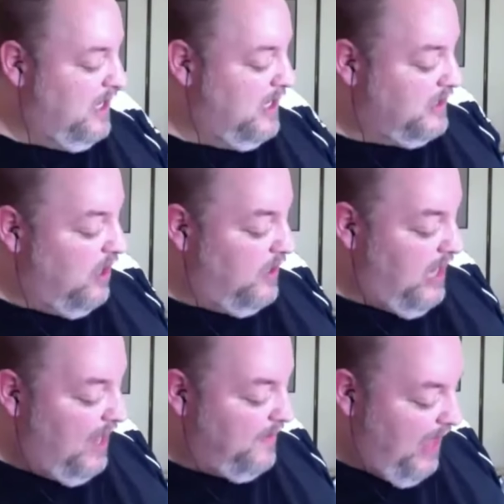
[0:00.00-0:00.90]
so
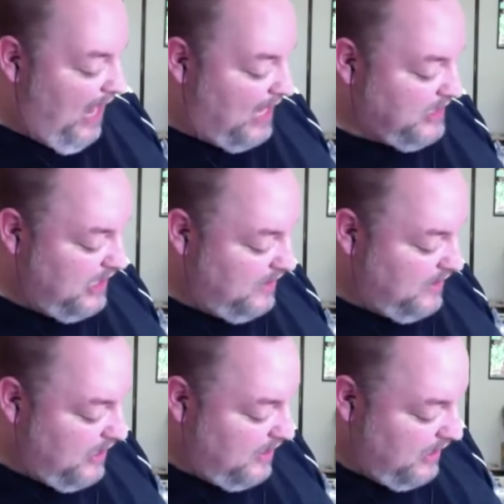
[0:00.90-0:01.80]
yeah, that actually
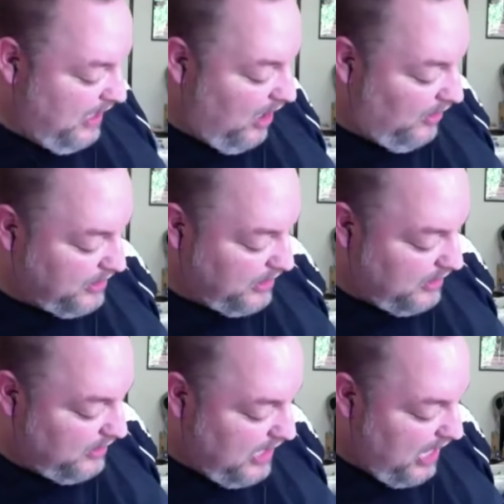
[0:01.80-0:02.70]
the the
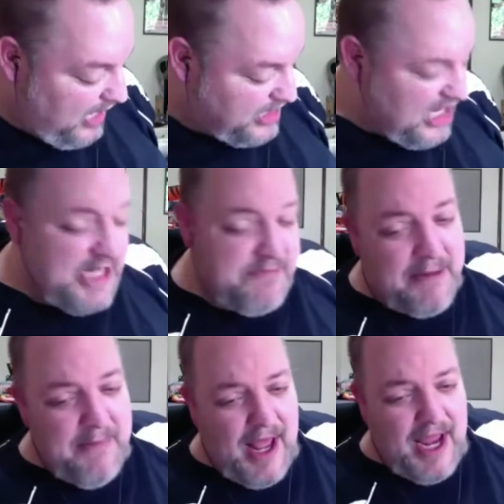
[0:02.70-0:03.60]
alder kind of changed my
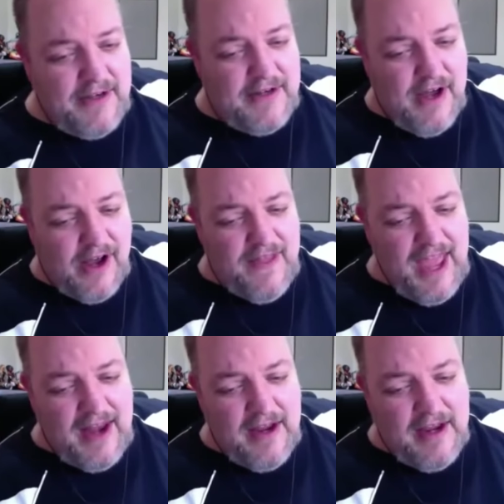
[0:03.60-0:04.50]
mind on
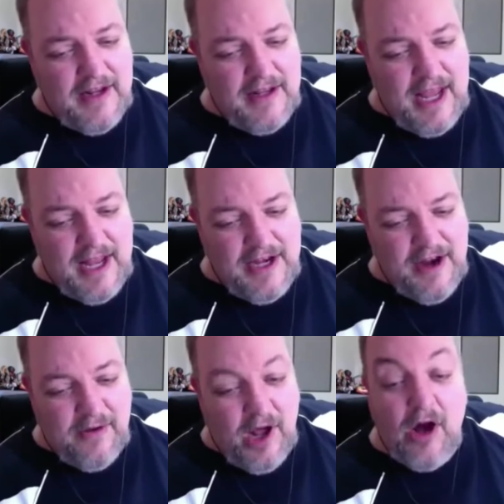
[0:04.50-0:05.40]
that that you
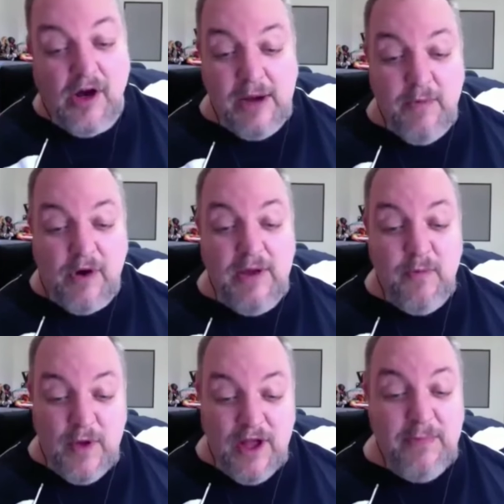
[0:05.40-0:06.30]
know oh okay well it
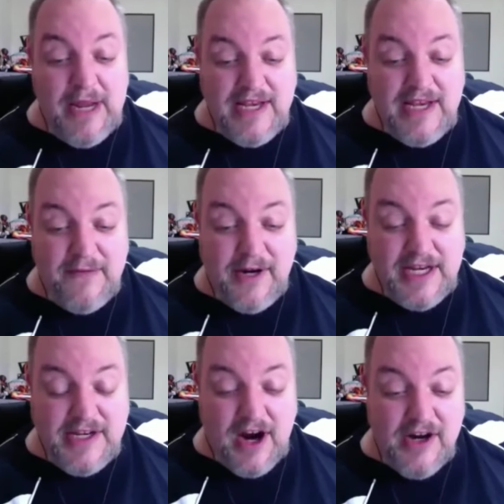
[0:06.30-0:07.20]
will be a different
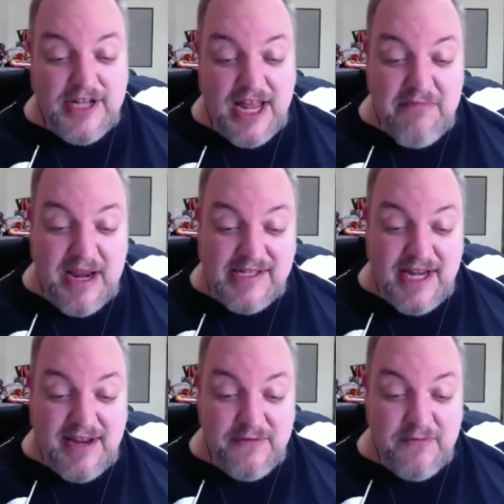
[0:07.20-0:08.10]
guitar so that makes it
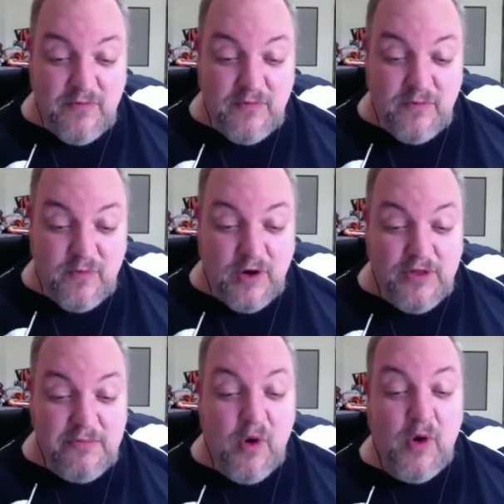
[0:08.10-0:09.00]
even
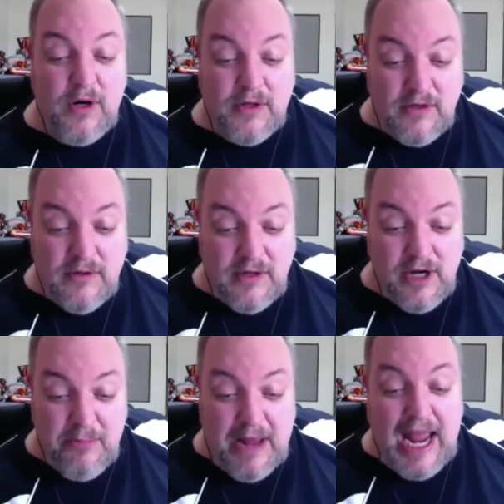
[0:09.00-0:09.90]
worth more you
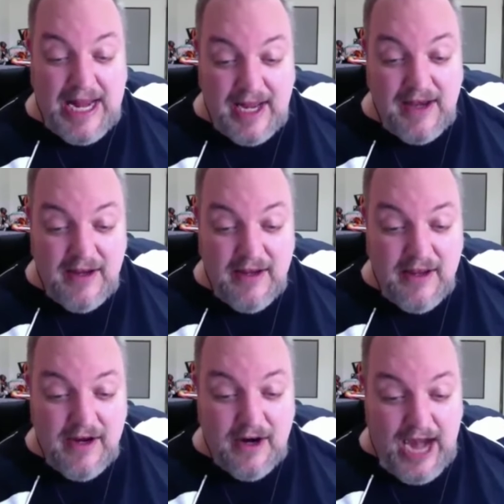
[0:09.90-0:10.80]
know buying it
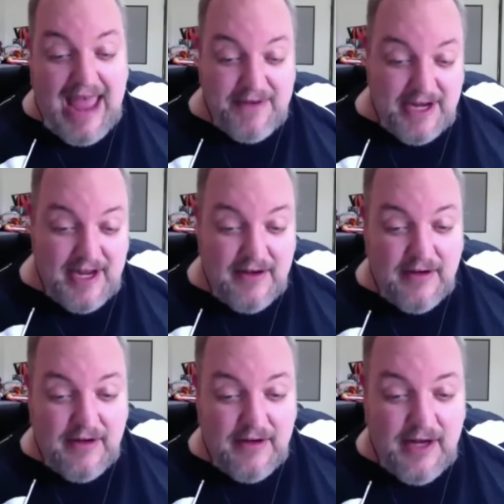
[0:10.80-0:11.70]
or having it
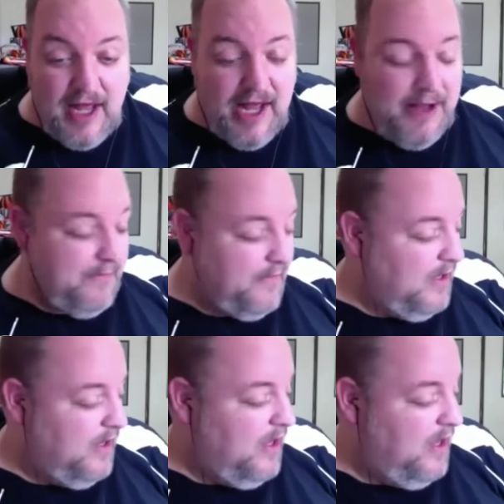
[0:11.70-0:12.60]
um
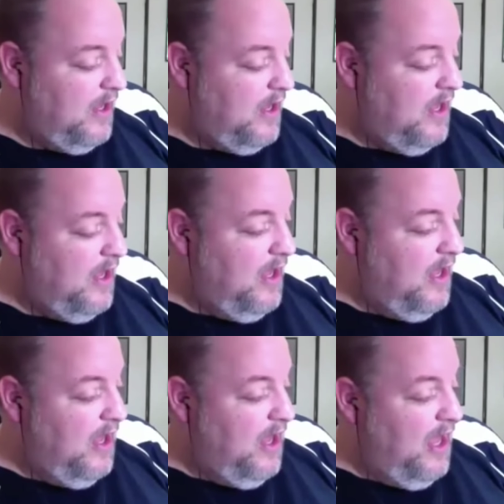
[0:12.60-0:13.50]
mm-hmm.
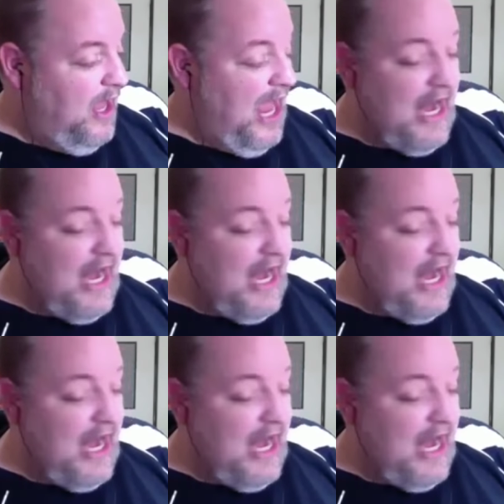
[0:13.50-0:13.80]
and